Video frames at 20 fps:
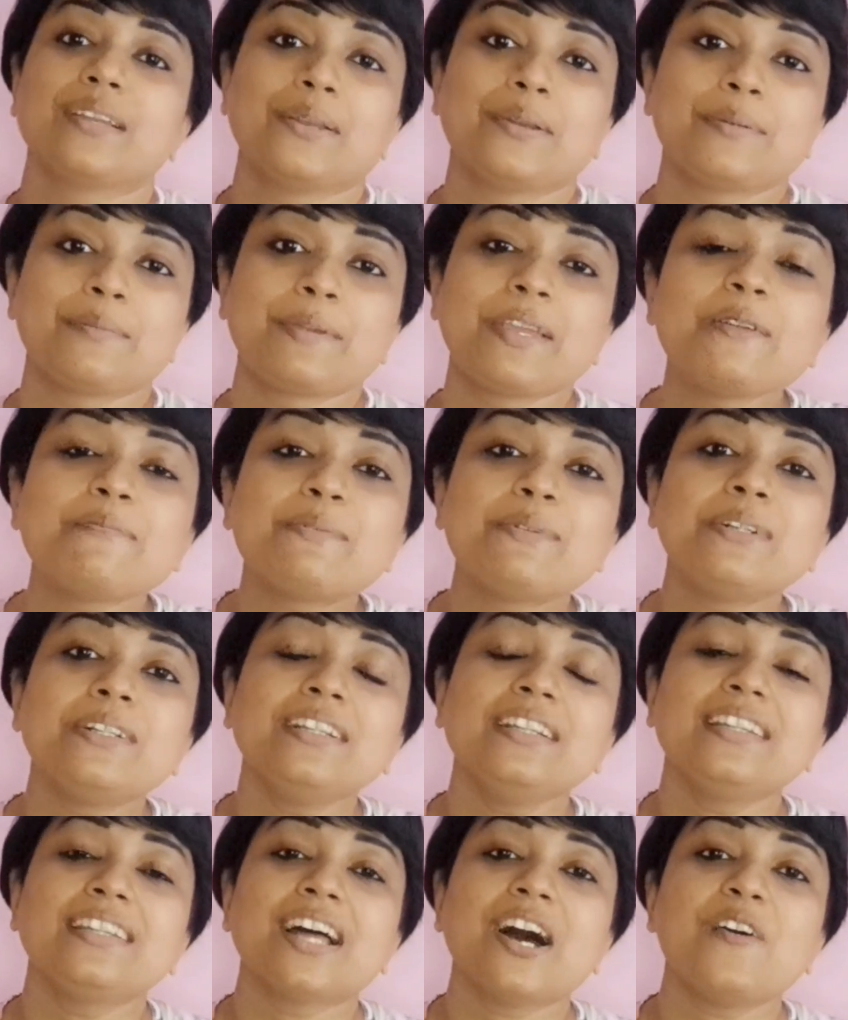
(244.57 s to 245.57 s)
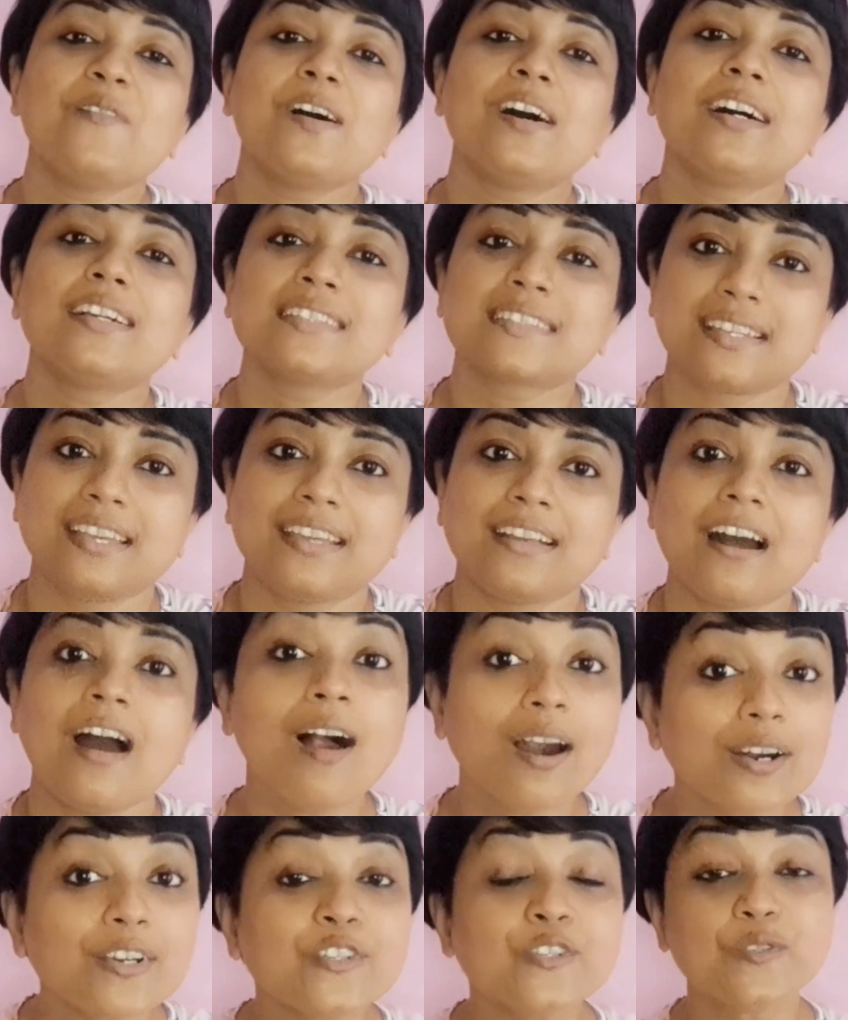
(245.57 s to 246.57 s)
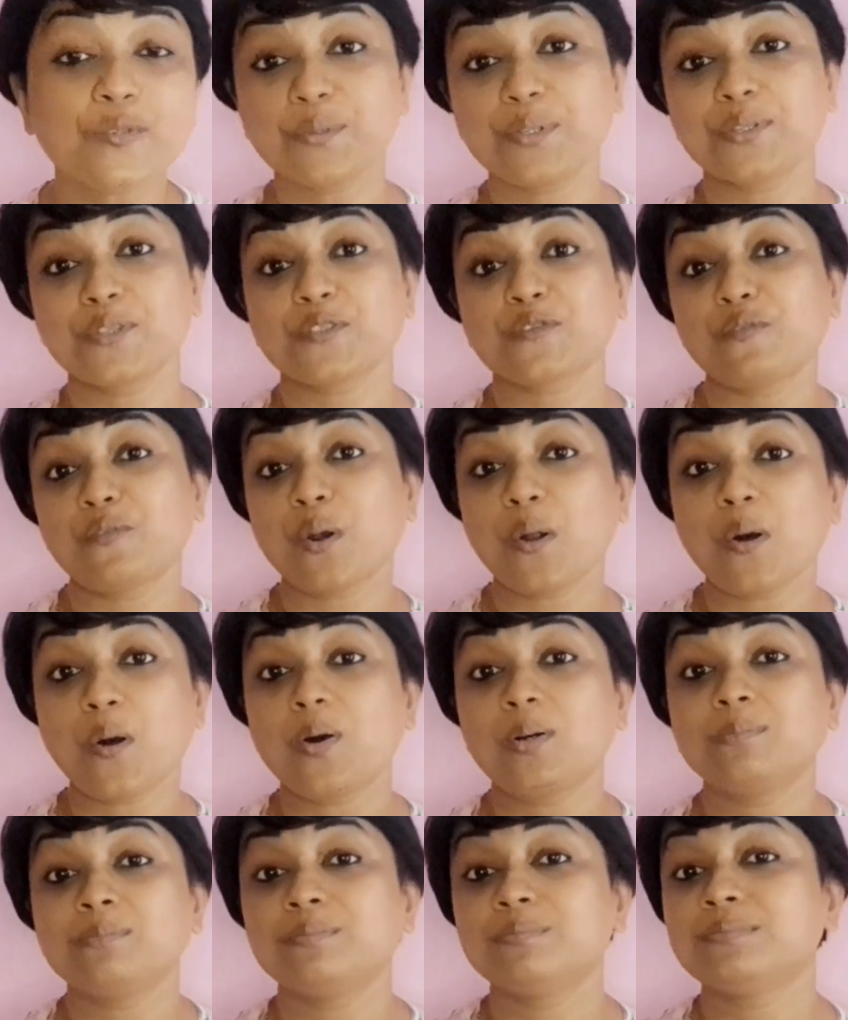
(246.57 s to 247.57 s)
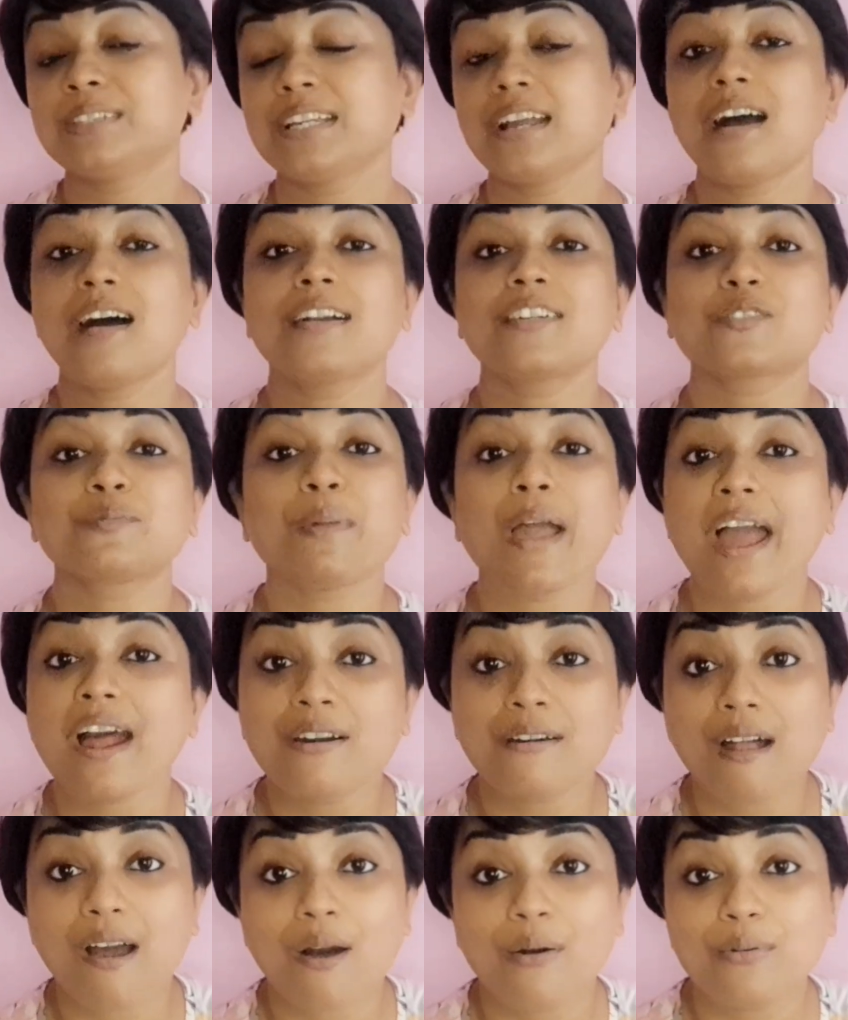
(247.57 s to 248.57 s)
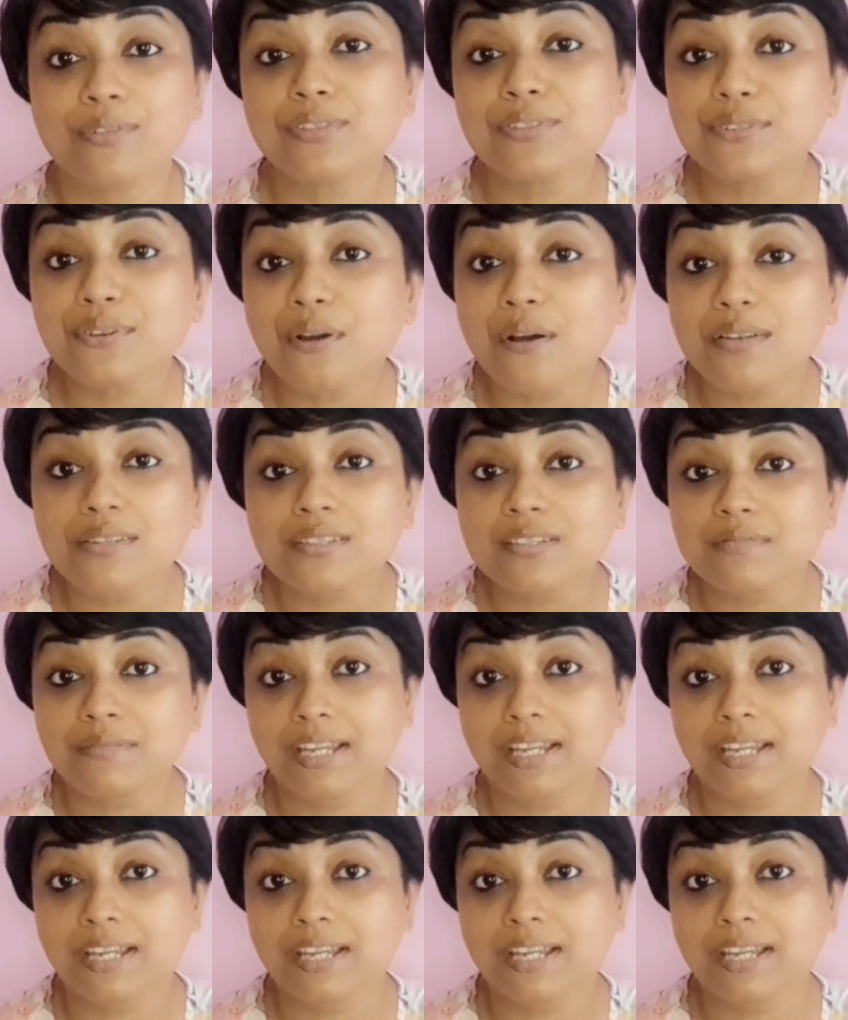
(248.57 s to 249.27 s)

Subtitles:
people now asking, are students from the arts background not